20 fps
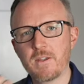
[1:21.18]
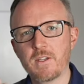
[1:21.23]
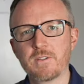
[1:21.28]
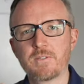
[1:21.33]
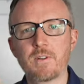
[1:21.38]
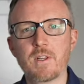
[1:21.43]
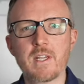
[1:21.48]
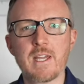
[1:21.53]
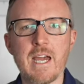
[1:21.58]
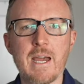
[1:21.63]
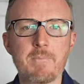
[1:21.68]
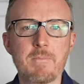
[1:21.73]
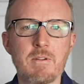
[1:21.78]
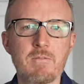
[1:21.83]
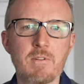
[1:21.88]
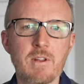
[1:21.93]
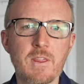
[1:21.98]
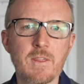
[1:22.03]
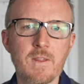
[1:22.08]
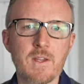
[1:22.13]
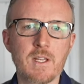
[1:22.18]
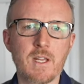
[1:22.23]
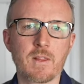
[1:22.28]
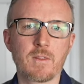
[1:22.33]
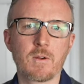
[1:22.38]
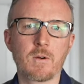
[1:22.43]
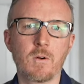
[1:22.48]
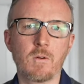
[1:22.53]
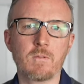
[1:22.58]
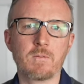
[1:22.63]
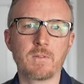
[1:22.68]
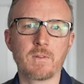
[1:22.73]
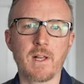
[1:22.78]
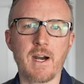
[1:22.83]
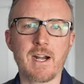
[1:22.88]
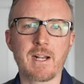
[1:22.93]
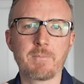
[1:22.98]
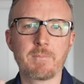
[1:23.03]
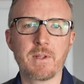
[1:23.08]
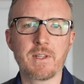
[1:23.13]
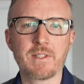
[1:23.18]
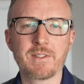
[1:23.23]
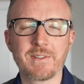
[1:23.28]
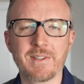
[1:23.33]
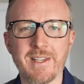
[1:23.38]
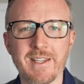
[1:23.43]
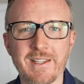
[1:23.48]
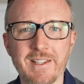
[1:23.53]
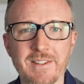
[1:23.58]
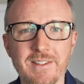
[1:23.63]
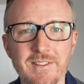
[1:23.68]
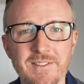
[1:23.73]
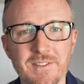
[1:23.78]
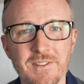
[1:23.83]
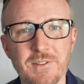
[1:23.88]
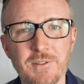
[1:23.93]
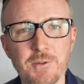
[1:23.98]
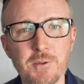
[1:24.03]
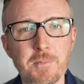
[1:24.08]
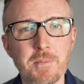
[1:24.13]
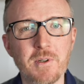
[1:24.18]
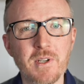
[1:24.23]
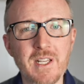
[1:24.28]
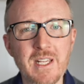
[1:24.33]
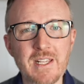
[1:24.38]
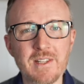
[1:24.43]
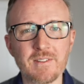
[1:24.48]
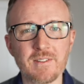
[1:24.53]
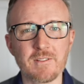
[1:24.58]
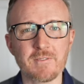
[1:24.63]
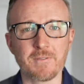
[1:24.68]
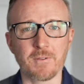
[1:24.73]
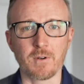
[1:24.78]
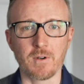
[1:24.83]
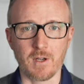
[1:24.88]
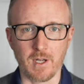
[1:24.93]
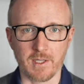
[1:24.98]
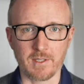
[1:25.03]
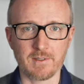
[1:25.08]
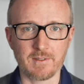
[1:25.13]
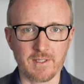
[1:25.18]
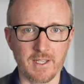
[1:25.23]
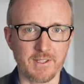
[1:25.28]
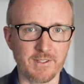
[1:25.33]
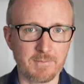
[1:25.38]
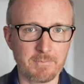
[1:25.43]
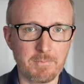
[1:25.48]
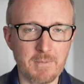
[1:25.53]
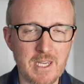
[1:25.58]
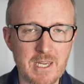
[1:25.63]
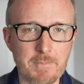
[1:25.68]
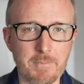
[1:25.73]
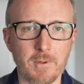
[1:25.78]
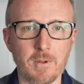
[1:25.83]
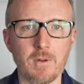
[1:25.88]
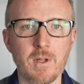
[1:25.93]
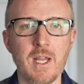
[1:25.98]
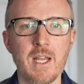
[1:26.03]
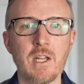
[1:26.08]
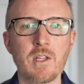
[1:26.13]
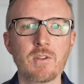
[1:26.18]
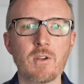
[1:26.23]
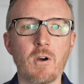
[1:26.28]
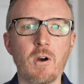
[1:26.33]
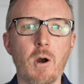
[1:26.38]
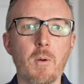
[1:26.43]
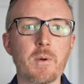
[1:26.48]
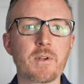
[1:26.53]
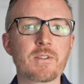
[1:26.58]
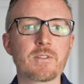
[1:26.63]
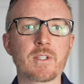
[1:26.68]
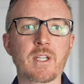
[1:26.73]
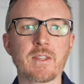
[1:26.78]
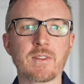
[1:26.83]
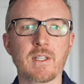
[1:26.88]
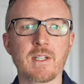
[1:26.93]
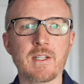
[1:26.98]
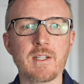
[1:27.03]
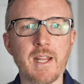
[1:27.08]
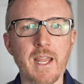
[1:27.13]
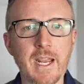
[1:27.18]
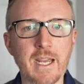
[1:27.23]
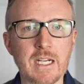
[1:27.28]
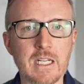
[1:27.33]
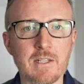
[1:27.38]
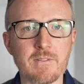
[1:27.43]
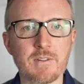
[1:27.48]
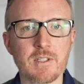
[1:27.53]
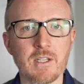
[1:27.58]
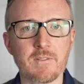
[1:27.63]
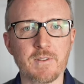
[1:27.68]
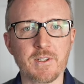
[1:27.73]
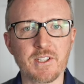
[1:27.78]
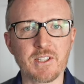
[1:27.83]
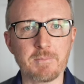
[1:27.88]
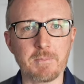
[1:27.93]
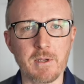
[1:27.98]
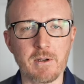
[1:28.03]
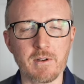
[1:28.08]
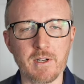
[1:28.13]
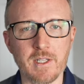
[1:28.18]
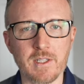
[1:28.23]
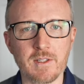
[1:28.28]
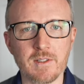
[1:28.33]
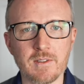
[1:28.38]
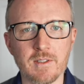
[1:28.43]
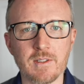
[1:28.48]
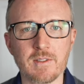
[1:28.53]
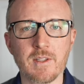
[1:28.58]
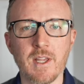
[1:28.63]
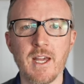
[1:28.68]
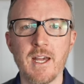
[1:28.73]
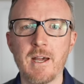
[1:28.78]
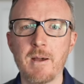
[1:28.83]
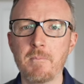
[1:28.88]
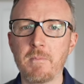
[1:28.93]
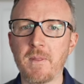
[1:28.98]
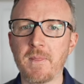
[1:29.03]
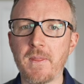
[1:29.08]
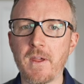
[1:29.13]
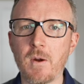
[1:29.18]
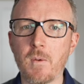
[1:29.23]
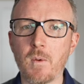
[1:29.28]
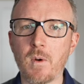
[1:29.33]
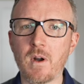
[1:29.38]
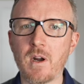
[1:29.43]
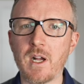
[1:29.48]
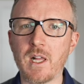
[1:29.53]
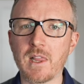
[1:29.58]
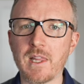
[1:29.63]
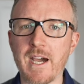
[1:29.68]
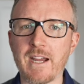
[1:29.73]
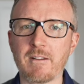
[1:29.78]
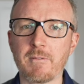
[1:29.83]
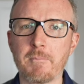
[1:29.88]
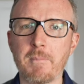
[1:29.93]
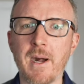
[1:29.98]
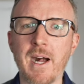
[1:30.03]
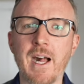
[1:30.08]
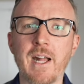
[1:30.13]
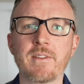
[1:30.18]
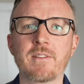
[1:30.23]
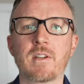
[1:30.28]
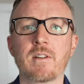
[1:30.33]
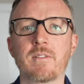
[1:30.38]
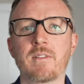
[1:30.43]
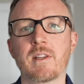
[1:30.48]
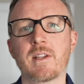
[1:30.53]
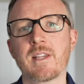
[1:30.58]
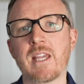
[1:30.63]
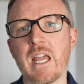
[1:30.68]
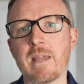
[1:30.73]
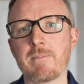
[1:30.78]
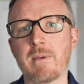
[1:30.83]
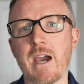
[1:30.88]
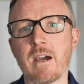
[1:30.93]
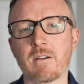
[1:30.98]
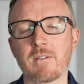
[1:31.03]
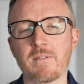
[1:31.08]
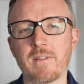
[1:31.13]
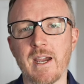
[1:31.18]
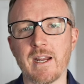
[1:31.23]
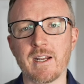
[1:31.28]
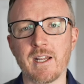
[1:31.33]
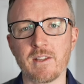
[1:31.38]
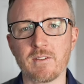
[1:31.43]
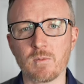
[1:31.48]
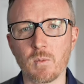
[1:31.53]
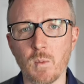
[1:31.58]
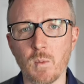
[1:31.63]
this really had me rethinking the whole Vlogmas thing, since it's super easy for us as people to always look at the negatives of experiences. But there were a lot of positives that came out of that as